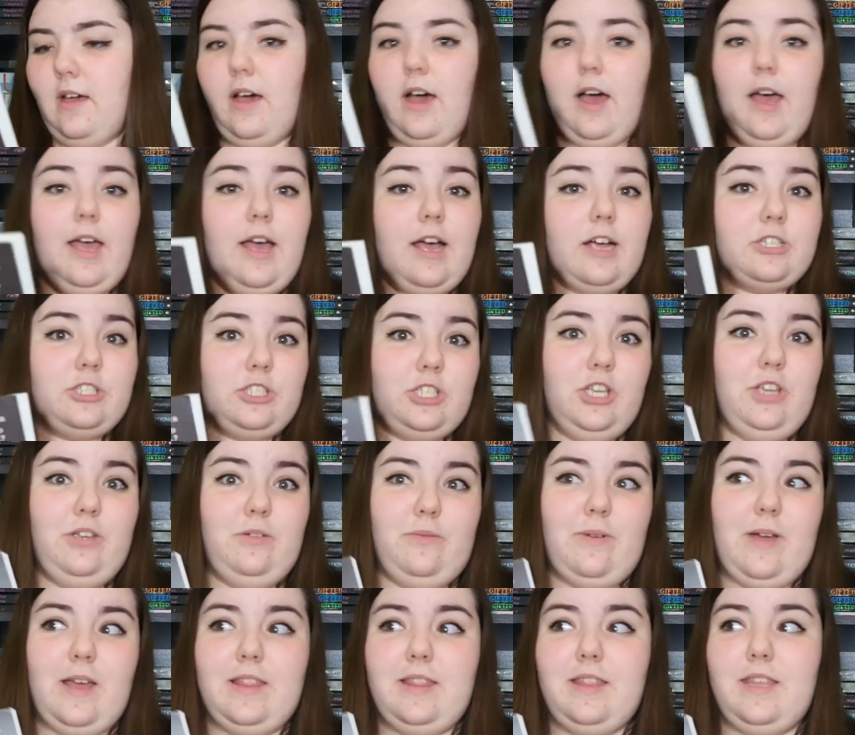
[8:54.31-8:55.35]
I actually
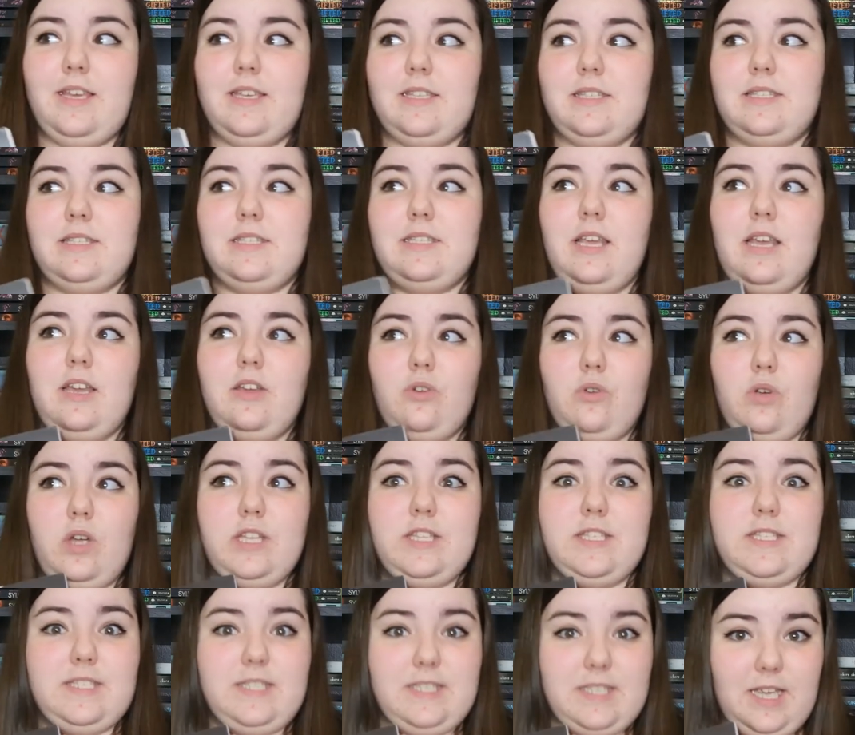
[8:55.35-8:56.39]
read this in
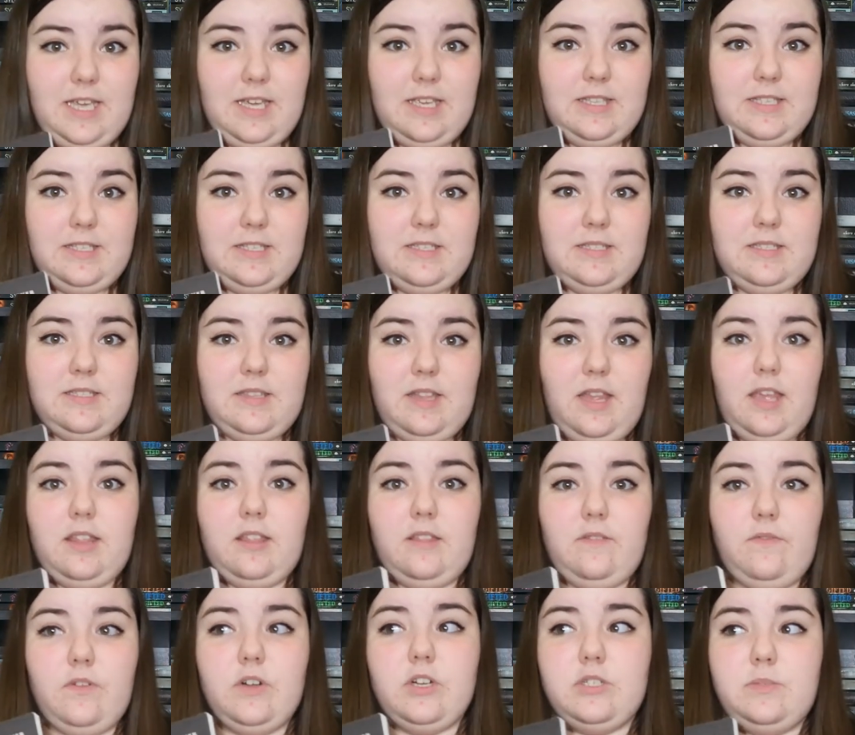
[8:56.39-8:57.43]
grade 6, like
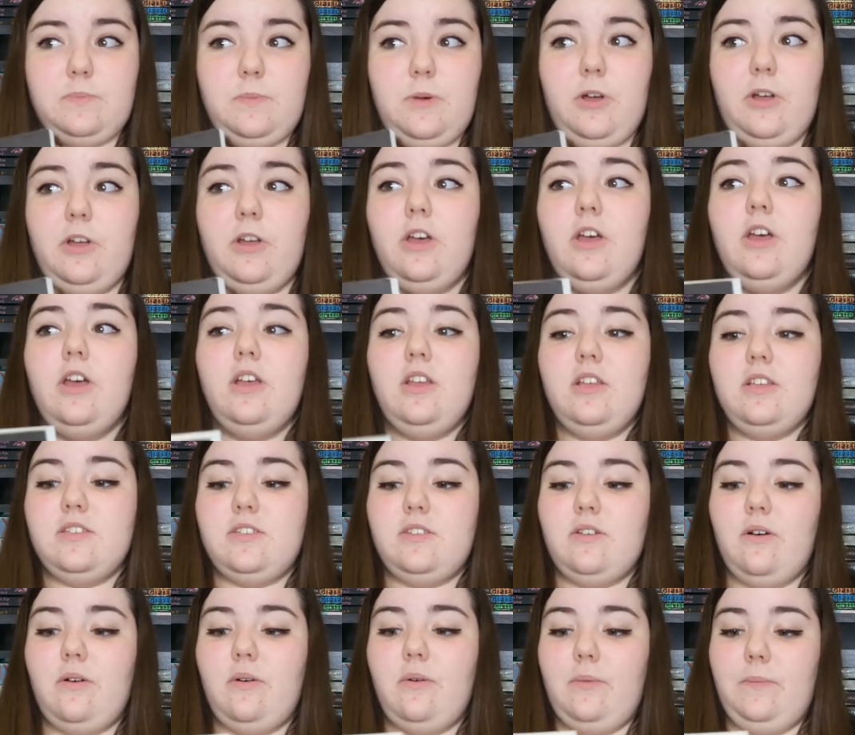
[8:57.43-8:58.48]
the first book.
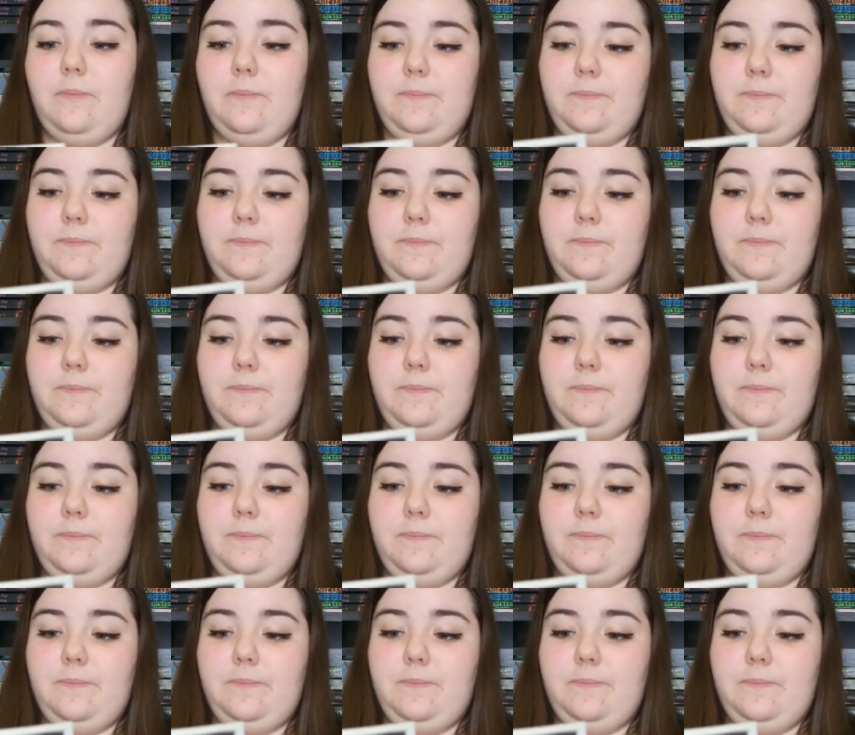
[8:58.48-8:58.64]
So